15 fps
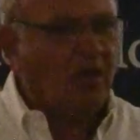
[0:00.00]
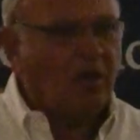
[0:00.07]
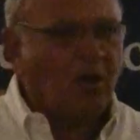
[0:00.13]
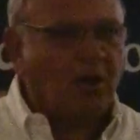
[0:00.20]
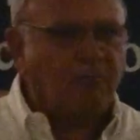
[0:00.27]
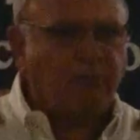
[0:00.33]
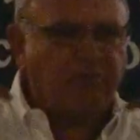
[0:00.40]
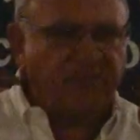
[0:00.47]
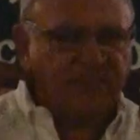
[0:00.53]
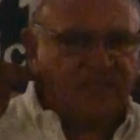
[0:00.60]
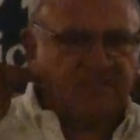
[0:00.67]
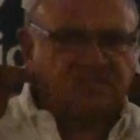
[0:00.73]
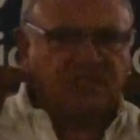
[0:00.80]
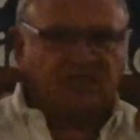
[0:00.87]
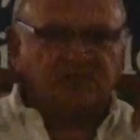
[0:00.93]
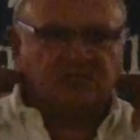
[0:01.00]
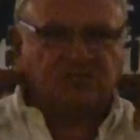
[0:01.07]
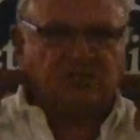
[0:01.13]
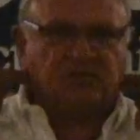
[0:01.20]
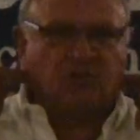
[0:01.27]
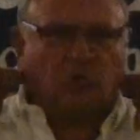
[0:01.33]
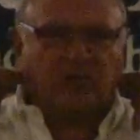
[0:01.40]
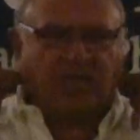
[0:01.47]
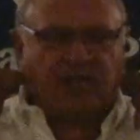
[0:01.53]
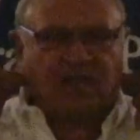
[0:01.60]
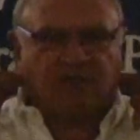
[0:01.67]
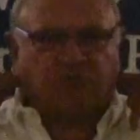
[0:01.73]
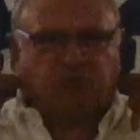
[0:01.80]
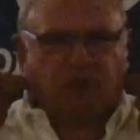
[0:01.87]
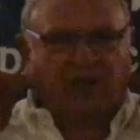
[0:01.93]
Our breathing centers are
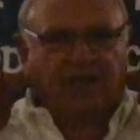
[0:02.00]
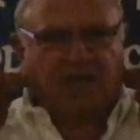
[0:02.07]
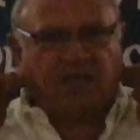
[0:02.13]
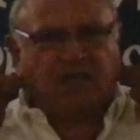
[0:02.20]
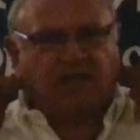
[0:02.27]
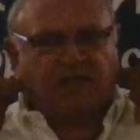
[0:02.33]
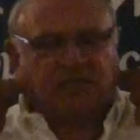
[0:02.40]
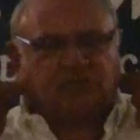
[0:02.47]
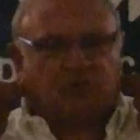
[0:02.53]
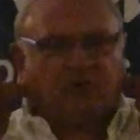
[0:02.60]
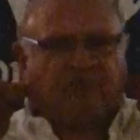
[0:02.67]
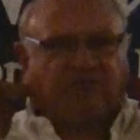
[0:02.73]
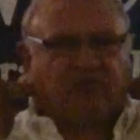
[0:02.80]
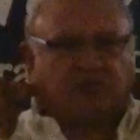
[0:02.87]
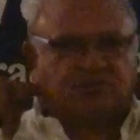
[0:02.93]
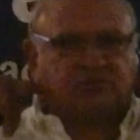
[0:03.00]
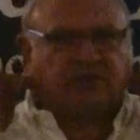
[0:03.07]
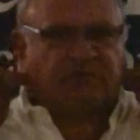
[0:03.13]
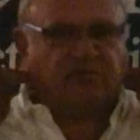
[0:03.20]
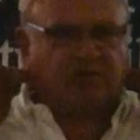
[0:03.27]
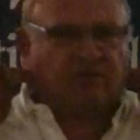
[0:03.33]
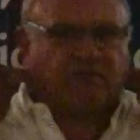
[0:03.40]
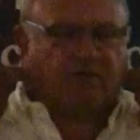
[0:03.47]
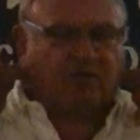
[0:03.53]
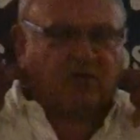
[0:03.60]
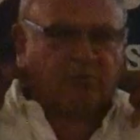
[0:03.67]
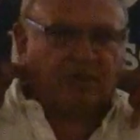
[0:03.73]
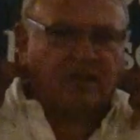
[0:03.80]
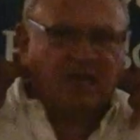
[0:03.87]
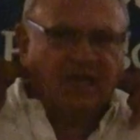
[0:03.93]
located right here next to our first cervical
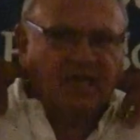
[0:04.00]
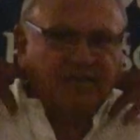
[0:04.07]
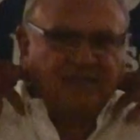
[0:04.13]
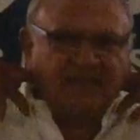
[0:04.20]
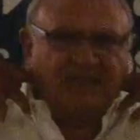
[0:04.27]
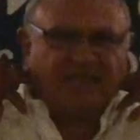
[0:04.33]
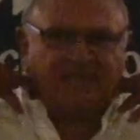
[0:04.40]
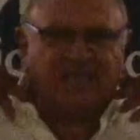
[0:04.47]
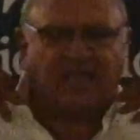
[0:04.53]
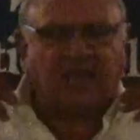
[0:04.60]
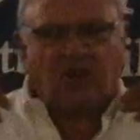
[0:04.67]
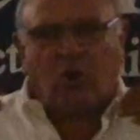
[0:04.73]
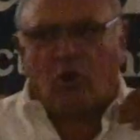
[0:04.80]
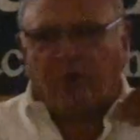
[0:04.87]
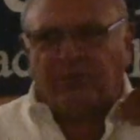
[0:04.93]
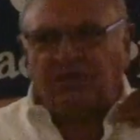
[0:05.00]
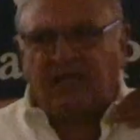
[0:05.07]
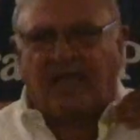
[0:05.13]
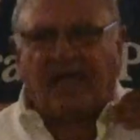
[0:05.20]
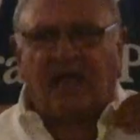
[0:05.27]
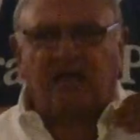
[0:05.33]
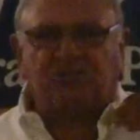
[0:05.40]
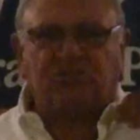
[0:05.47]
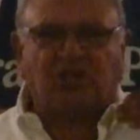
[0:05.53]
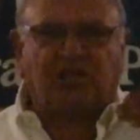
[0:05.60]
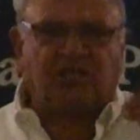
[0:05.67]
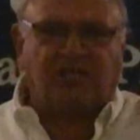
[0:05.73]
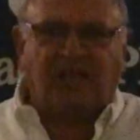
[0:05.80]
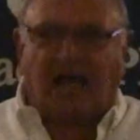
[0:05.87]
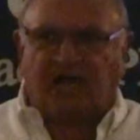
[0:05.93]
vertebra. They detect carbon
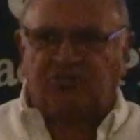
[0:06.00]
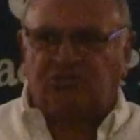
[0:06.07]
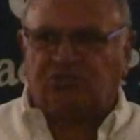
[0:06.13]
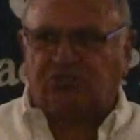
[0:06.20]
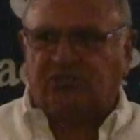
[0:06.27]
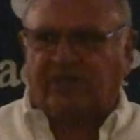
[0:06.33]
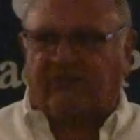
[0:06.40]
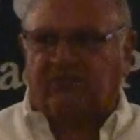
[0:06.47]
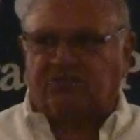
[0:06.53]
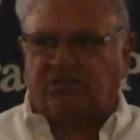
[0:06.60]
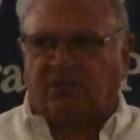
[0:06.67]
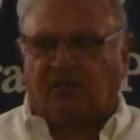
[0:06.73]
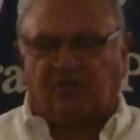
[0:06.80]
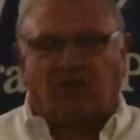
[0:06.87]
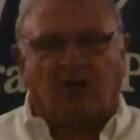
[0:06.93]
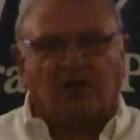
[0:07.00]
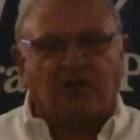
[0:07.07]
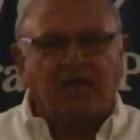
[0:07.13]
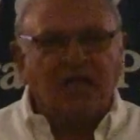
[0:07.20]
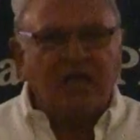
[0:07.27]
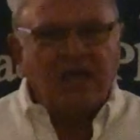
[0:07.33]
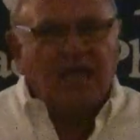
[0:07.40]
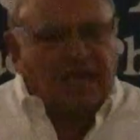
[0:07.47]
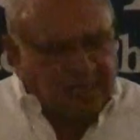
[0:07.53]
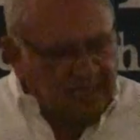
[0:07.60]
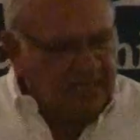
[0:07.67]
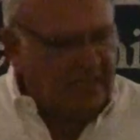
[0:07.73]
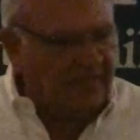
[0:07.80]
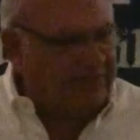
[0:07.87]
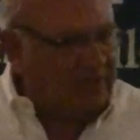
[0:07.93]
dioxide and oxygen levels in the lung.
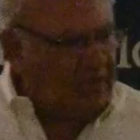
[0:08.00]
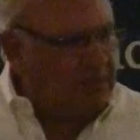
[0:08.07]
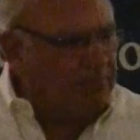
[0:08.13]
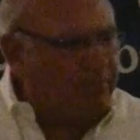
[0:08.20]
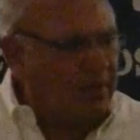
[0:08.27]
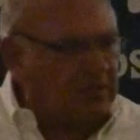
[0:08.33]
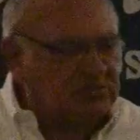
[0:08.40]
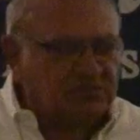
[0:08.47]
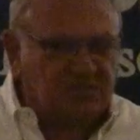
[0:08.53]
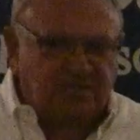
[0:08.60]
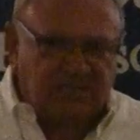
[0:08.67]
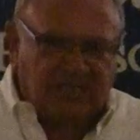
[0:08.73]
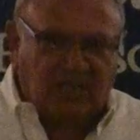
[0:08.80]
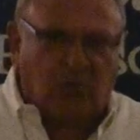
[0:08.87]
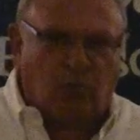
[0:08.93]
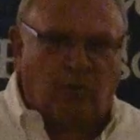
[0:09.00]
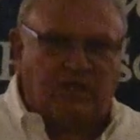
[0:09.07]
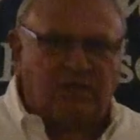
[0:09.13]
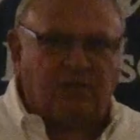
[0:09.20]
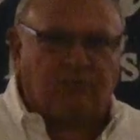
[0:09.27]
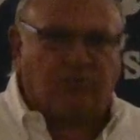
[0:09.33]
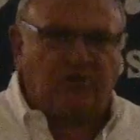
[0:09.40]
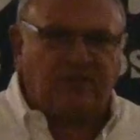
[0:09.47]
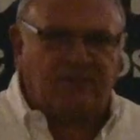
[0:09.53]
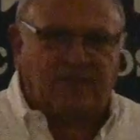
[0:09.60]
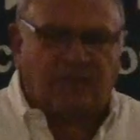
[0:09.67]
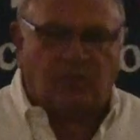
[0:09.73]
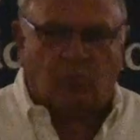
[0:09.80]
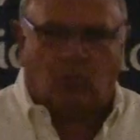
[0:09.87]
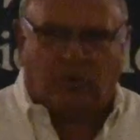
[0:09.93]
Give the impulses, tell when to breathe
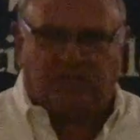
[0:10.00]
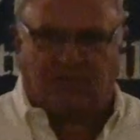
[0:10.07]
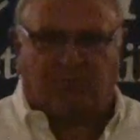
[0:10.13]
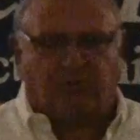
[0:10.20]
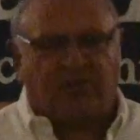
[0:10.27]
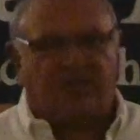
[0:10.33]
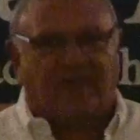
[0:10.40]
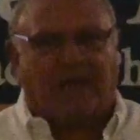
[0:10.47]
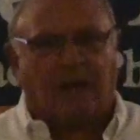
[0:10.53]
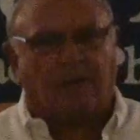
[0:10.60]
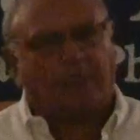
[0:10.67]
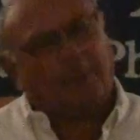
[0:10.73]
in, when to breathe out.